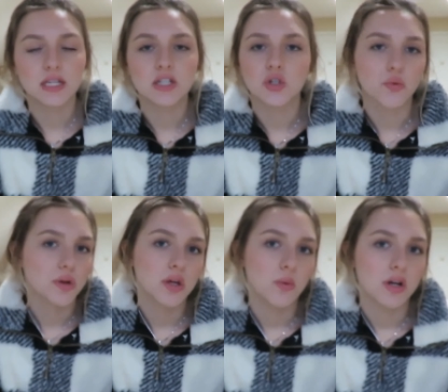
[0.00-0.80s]
that I don't
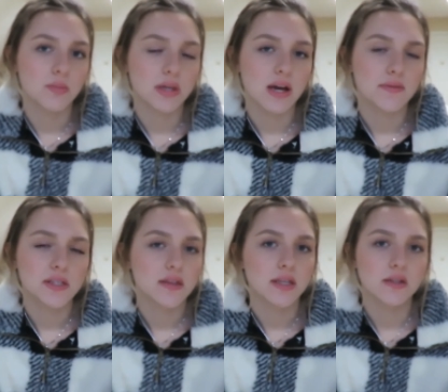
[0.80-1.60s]
really want to be. I've
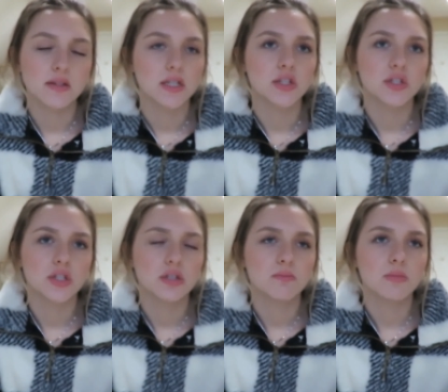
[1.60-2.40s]
said things that I,
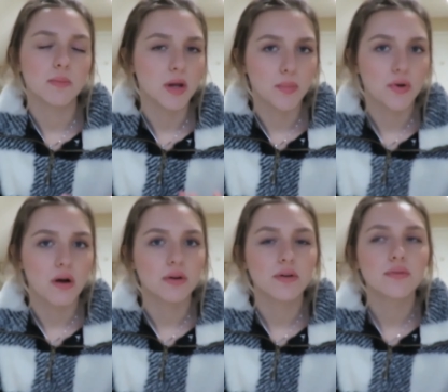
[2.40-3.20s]
am not
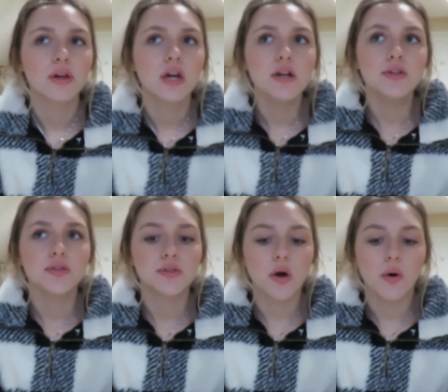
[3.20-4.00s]
proud of.
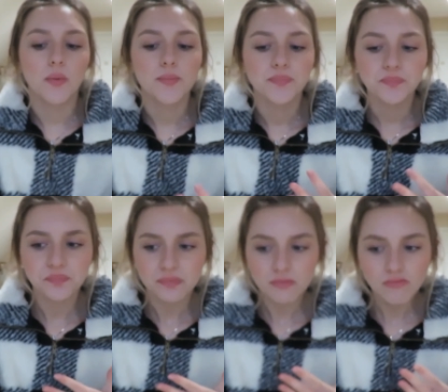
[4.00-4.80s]
So,
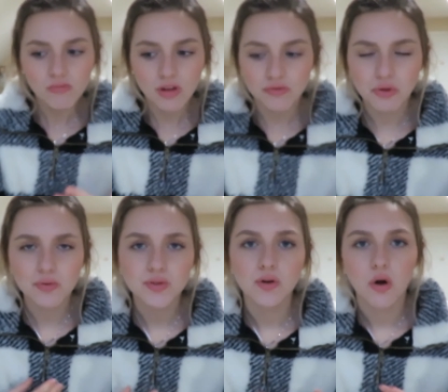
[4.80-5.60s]

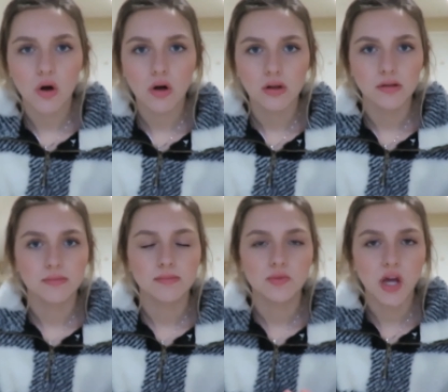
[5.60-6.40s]
those are all
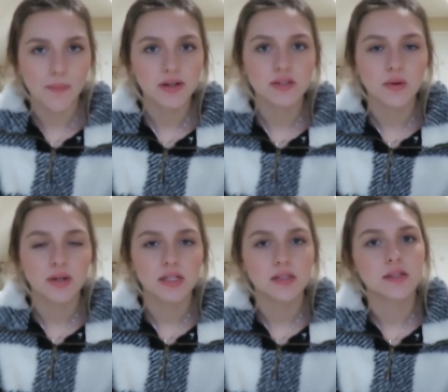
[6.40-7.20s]
topics I
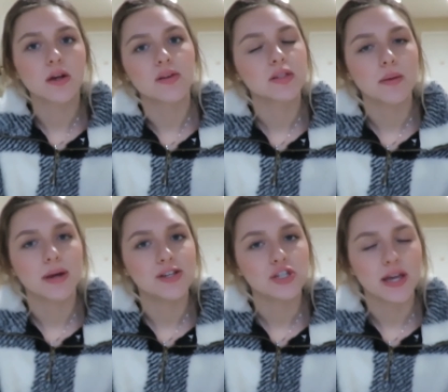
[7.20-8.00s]
want to discuss on
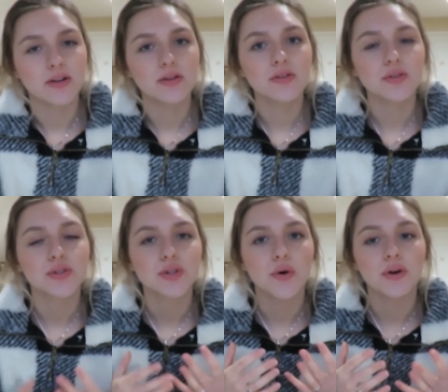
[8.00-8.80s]
my channel.
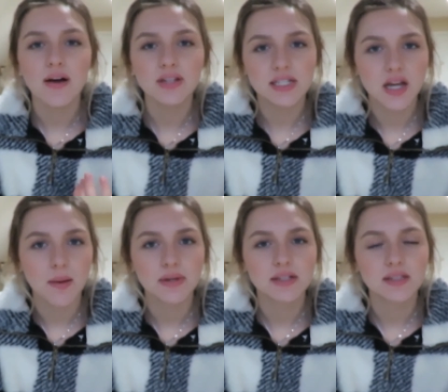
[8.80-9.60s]
So, if you have any
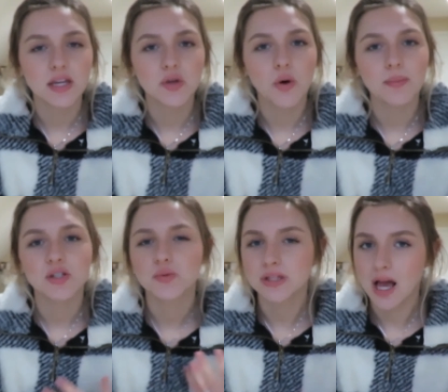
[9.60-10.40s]
topics that you want me
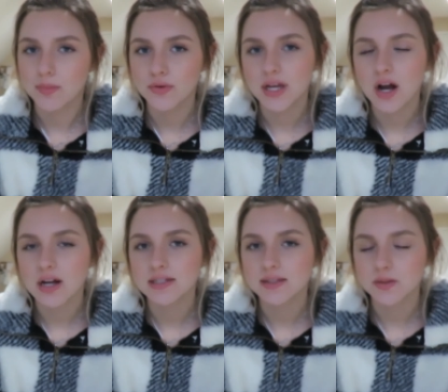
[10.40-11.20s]
to elaborate
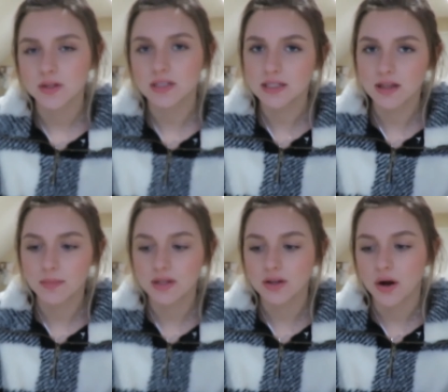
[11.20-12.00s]
on, certainly let
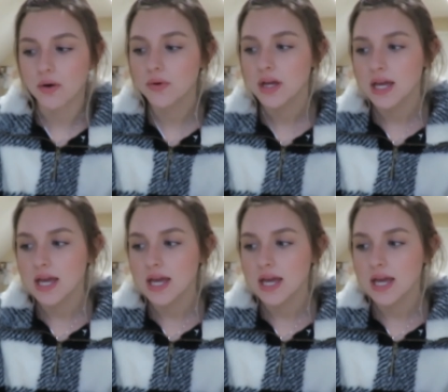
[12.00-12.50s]
me know